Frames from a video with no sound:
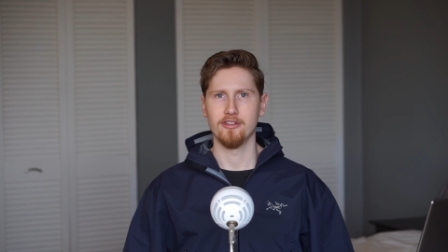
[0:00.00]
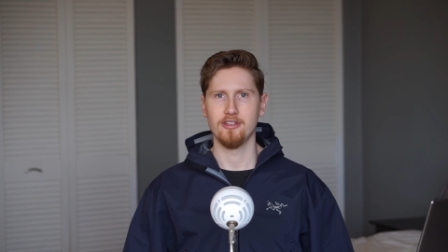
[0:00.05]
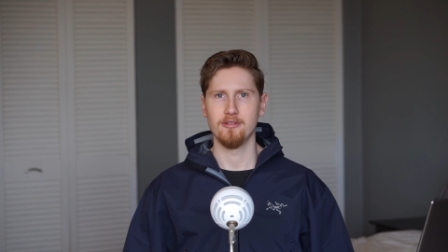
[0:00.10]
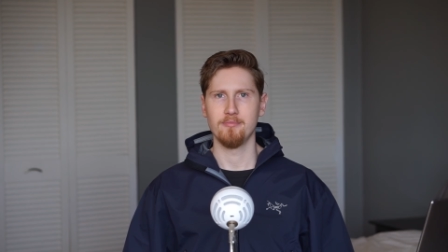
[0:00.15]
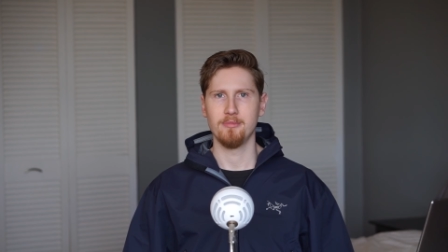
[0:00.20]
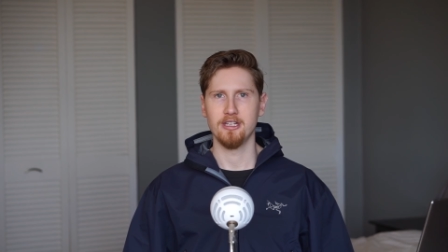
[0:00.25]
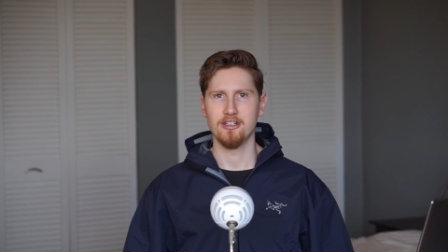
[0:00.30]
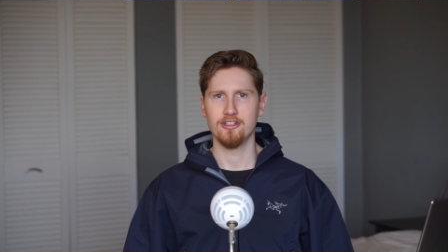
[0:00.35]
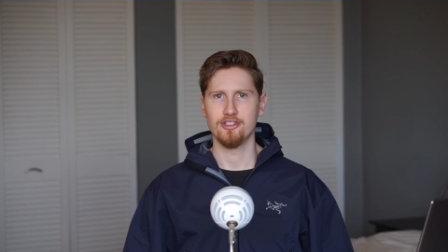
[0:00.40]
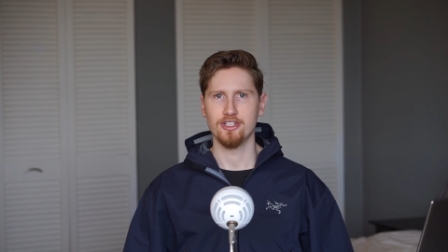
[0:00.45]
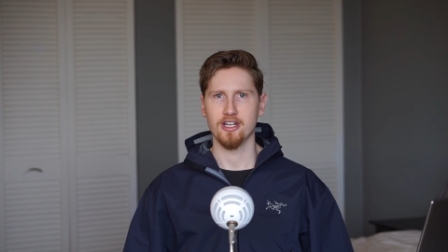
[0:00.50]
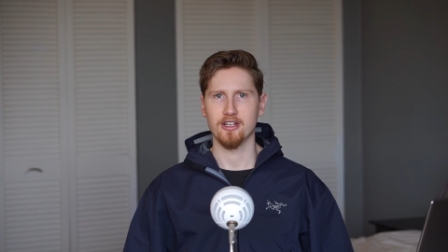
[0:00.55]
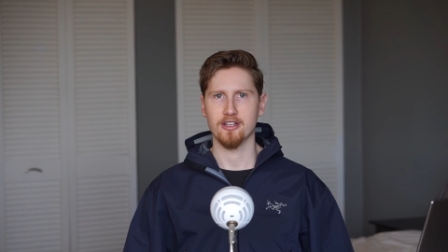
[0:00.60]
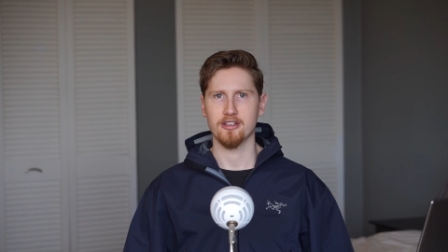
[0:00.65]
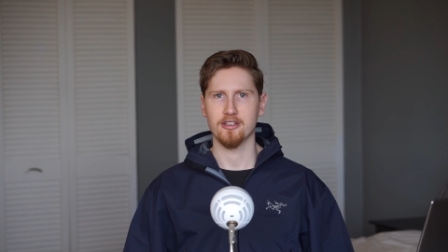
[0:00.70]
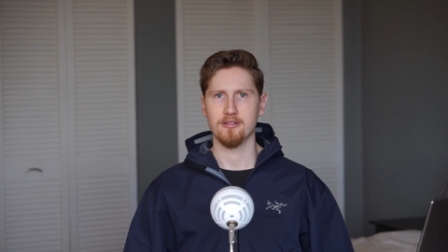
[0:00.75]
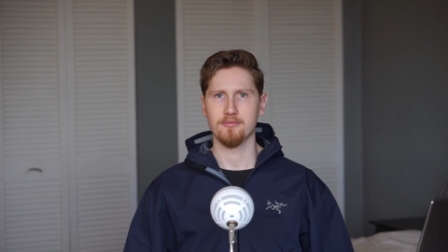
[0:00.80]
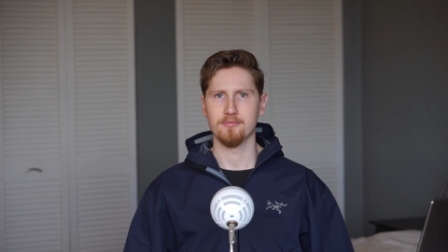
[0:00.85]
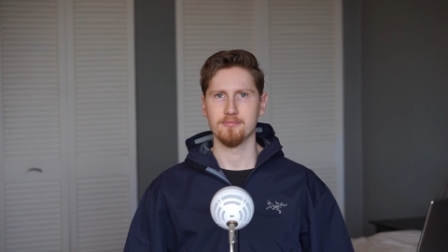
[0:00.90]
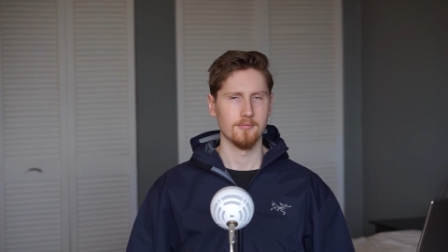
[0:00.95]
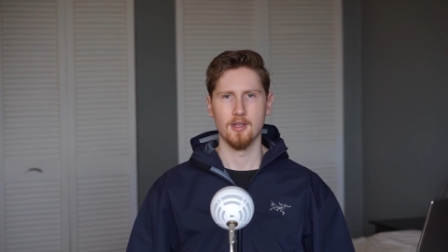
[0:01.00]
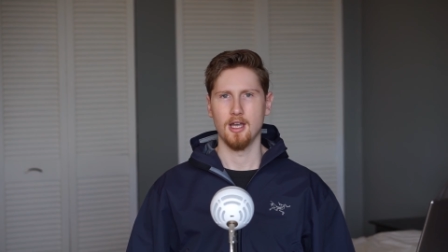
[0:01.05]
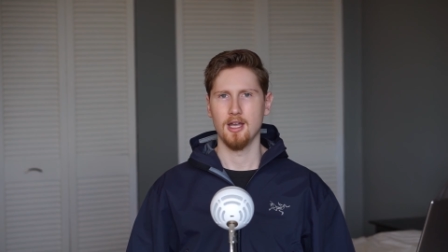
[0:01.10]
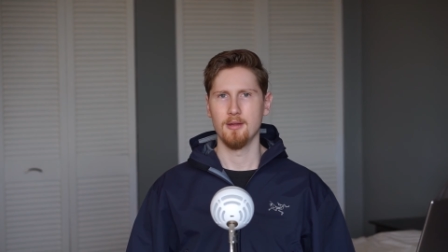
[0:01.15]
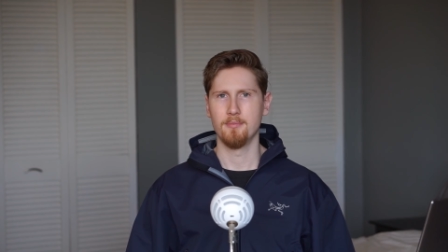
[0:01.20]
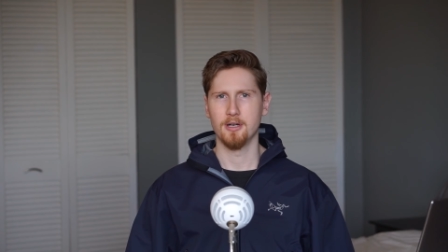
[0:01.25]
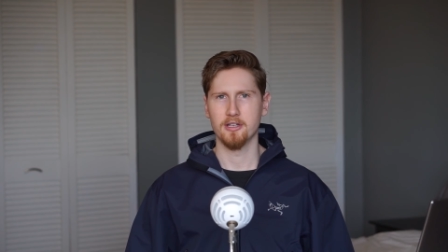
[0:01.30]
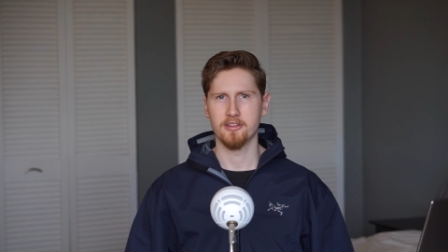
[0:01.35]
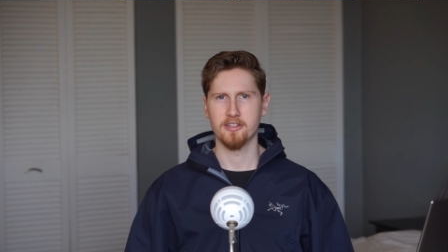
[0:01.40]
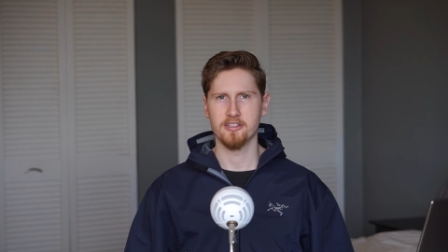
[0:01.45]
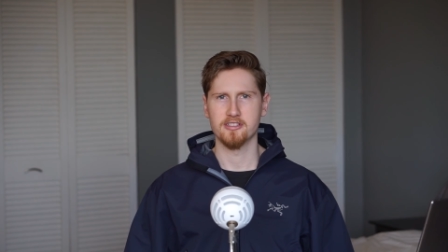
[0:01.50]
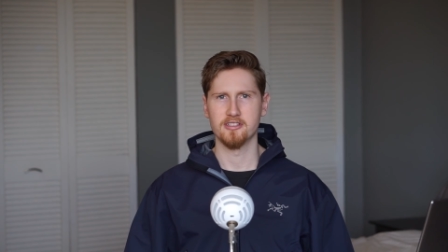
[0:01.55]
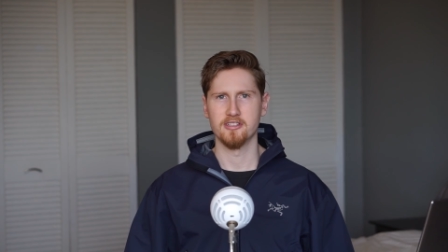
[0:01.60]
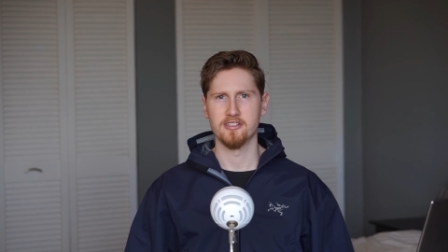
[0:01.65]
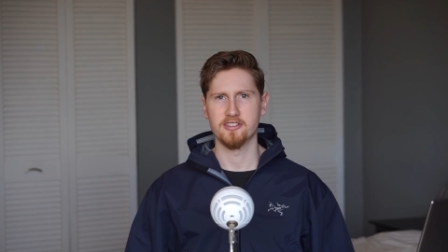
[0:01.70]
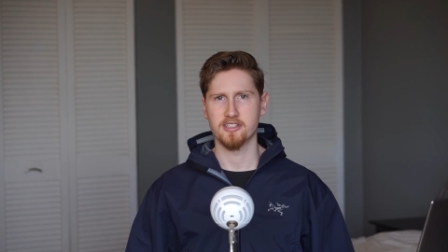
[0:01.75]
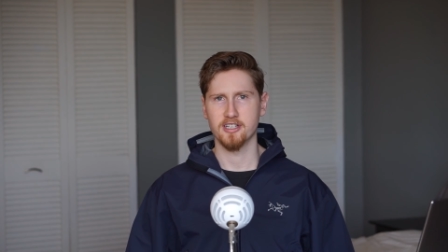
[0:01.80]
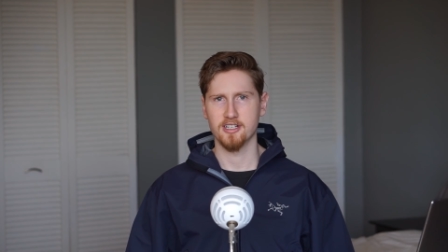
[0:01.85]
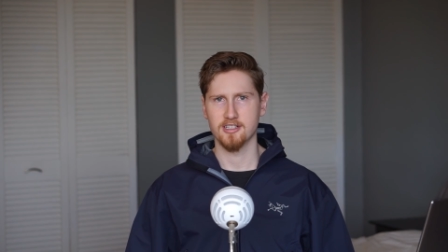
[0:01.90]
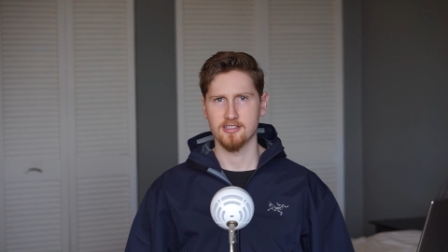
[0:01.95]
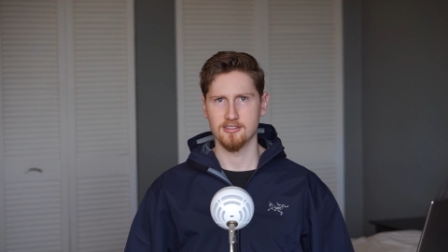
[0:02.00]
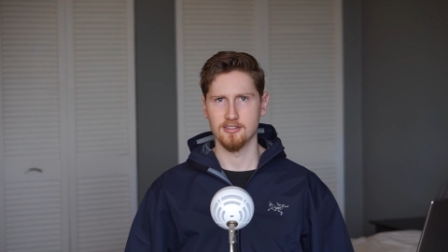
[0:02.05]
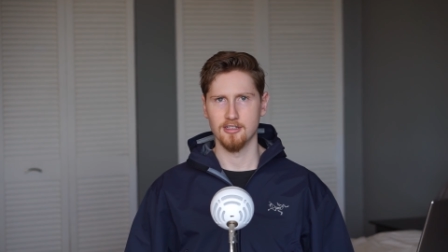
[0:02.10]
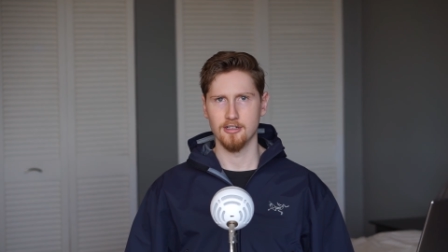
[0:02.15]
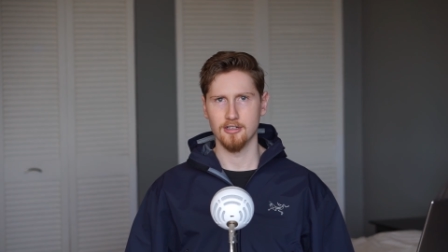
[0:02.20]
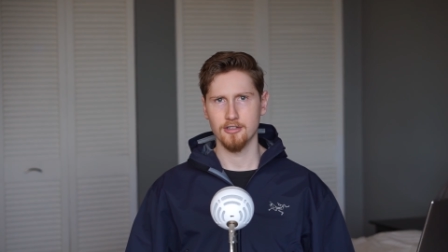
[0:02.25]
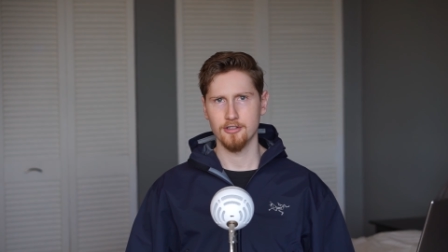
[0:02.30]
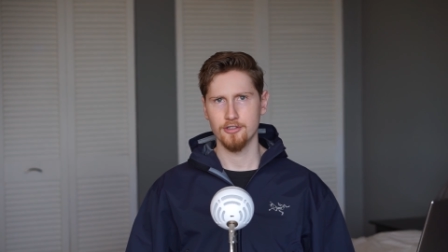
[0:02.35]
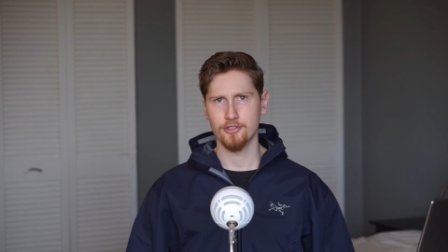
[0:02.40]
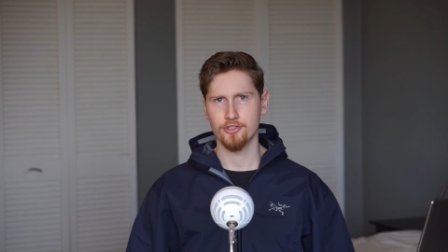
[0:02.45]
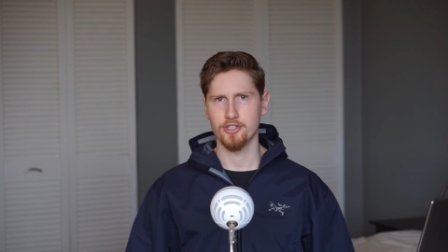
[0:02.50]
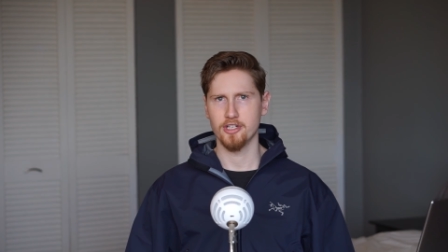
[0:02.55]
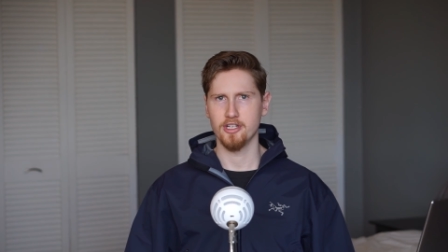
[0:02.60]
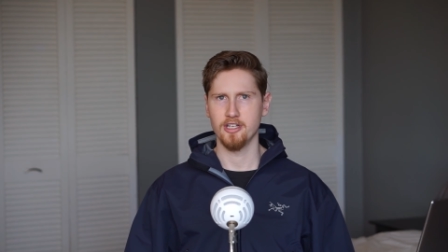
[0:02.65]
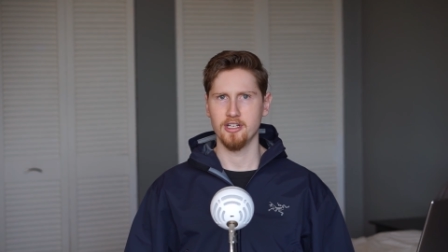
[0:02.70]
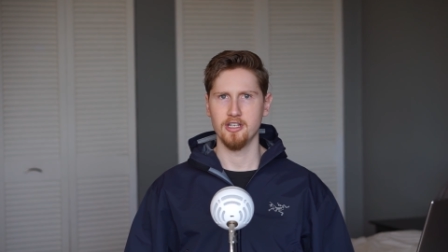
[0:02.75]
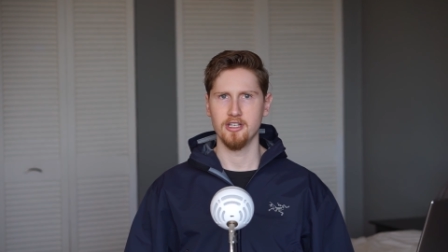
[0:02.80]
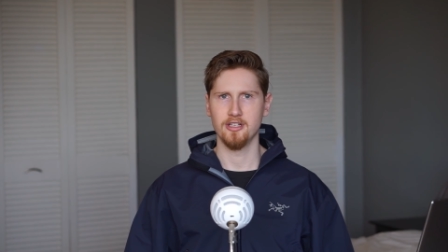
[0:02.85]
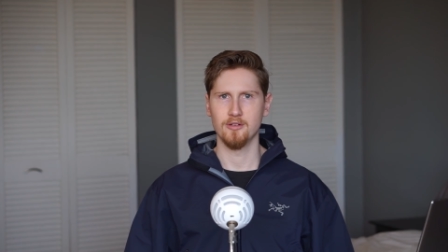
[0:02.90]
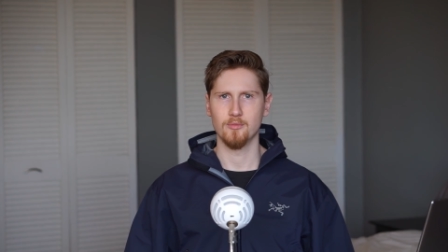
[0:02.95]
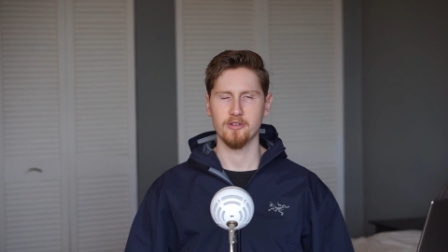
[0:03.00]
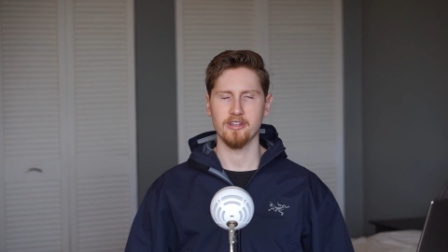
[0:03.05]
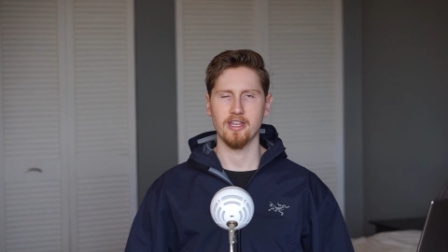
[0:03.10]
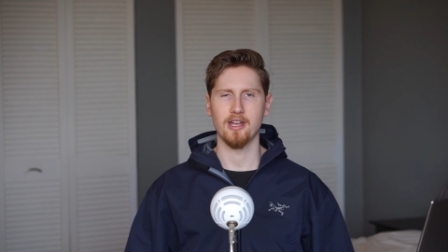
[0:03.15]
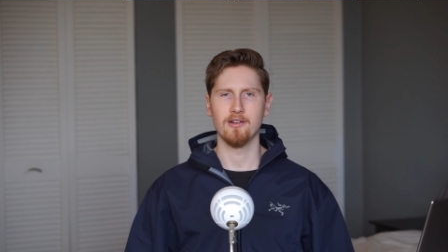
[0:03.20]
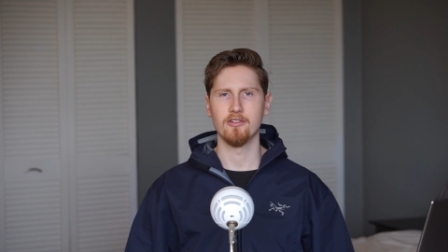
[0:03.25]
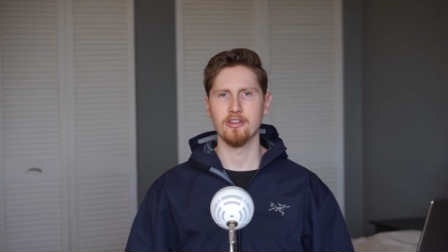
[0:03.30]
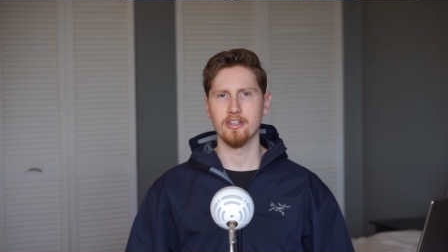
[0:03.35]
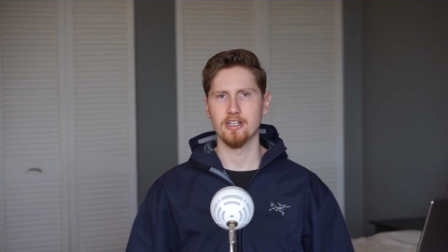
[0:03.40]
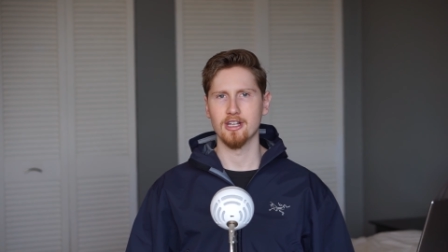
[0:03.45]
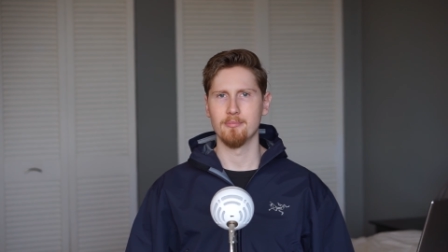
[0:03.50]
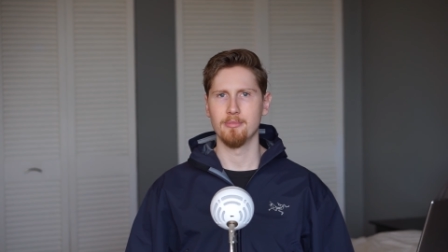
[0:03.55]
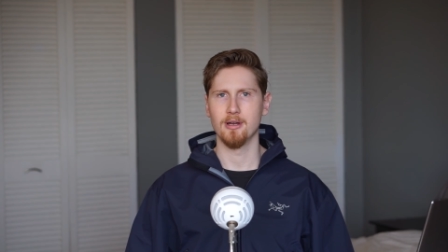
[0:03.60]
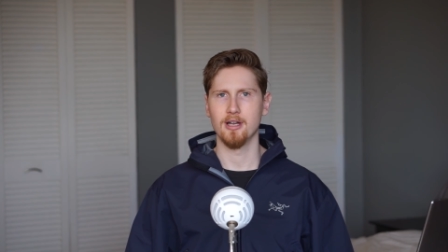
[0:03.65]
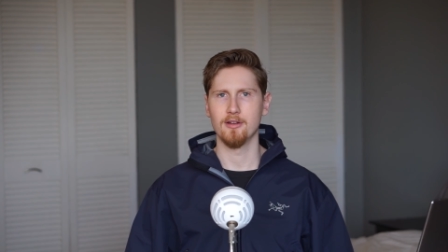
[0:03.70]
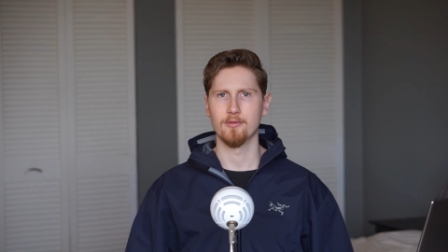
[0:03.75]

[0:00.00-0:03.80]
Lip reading: the Beta jacket. I bought this in a size large, and with everything I buy